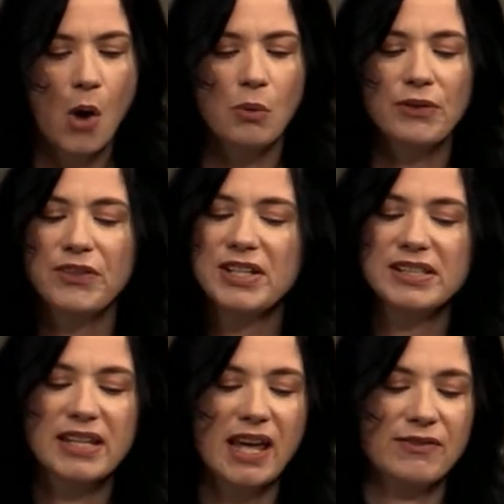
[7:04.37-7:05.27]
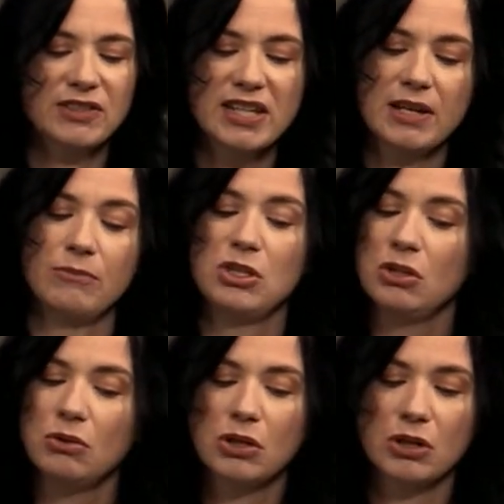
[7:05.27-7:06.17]
Well, this gave Tim
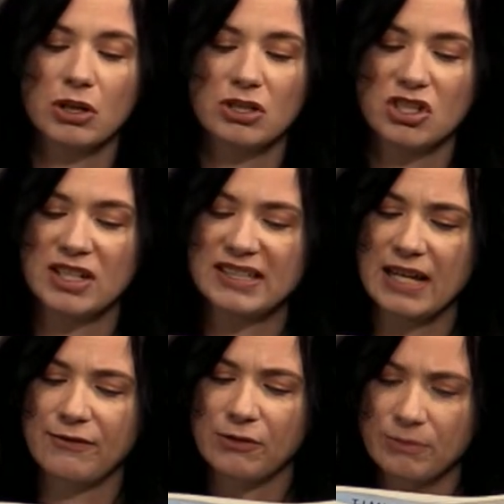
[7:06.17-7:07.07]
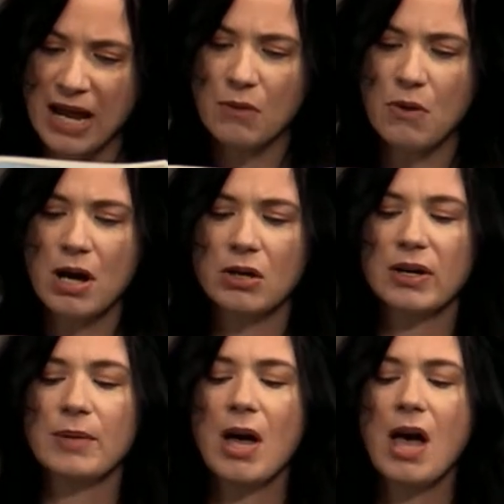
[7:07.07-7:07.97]
new courage, and he said, From now on,
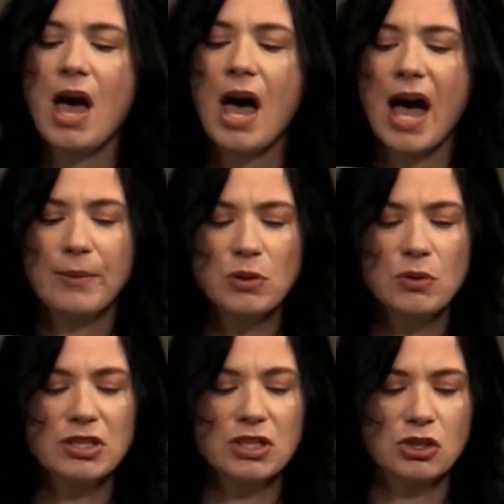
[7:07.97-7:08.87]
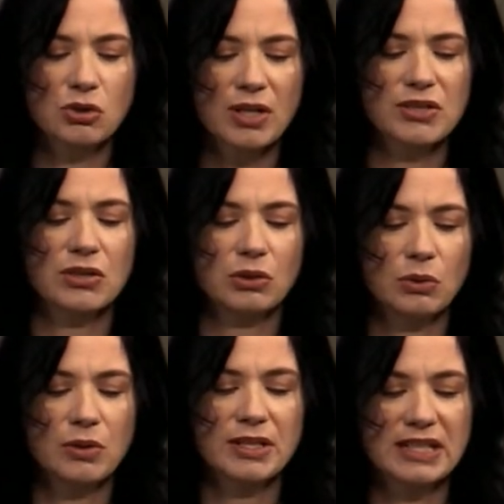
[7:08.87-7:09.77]
Grandma, I'm going to trust the
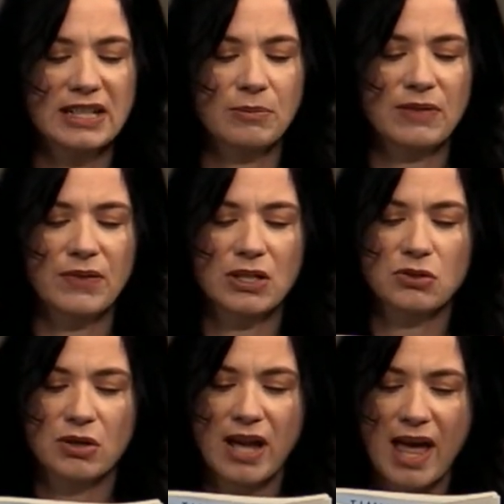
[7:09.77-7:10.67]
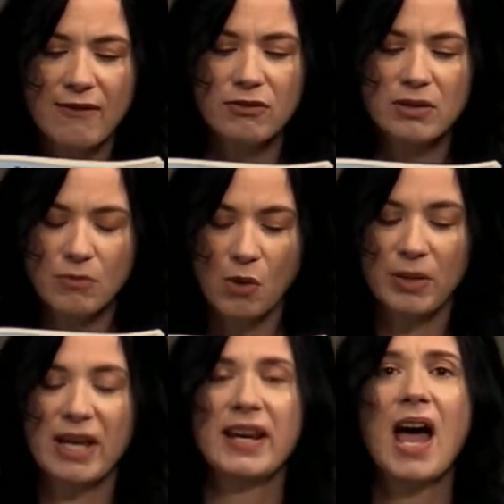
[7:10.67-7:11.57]
Lord to give me victory every
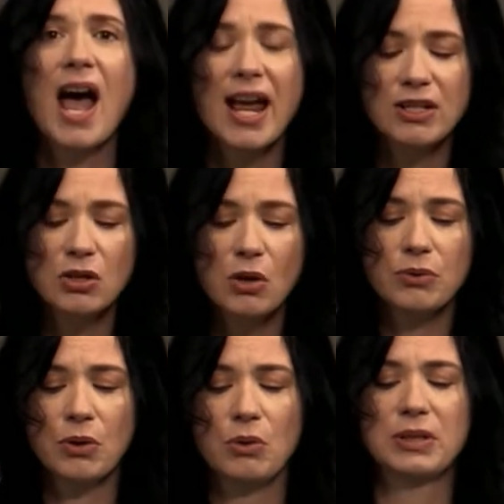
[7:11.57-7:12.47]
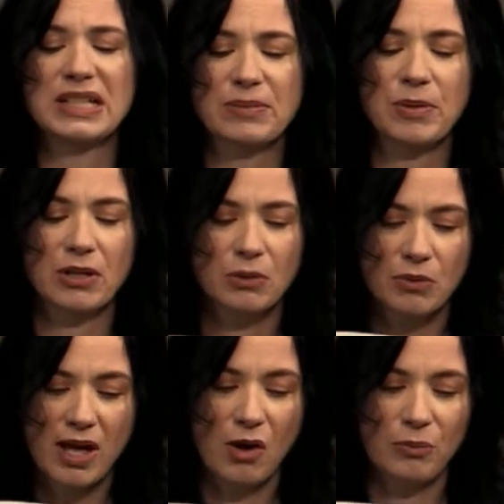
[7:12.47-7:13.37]
moment, and I know the Holy Spirit
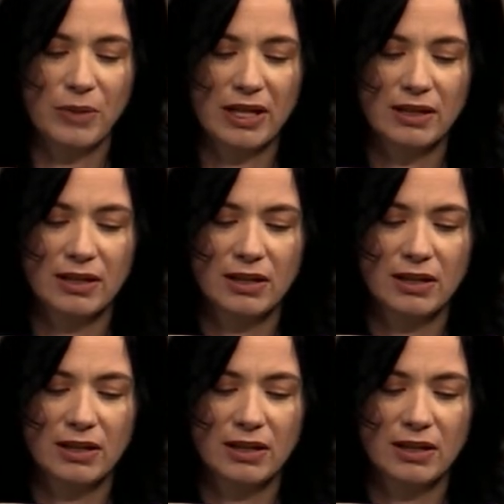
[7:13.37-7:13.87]
will help me.